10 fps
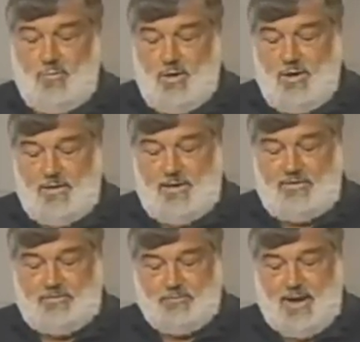where
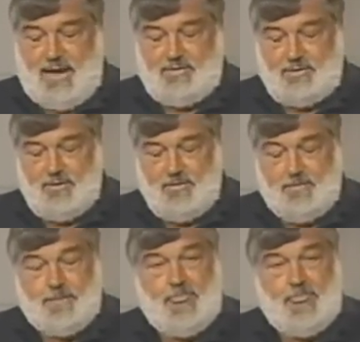it's practical.